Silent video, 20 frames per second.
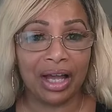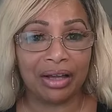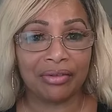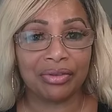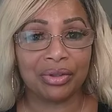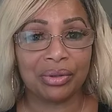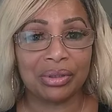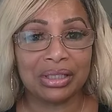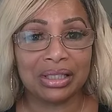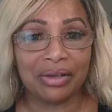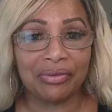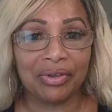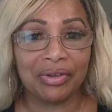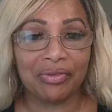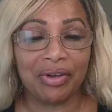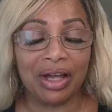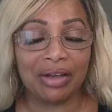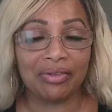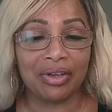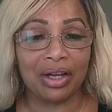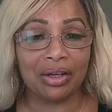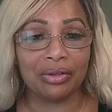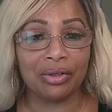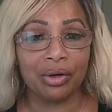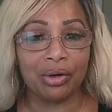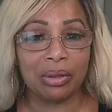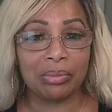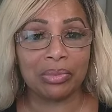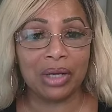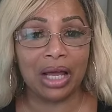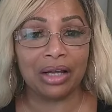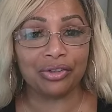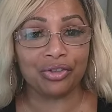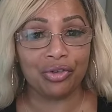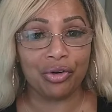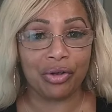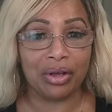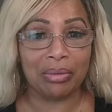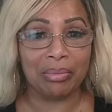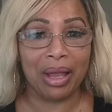375. Y'all know I'm not
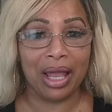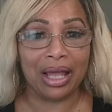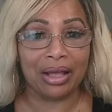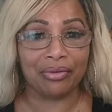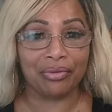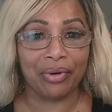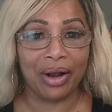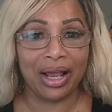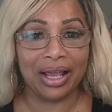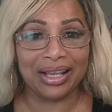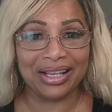strong in math, right?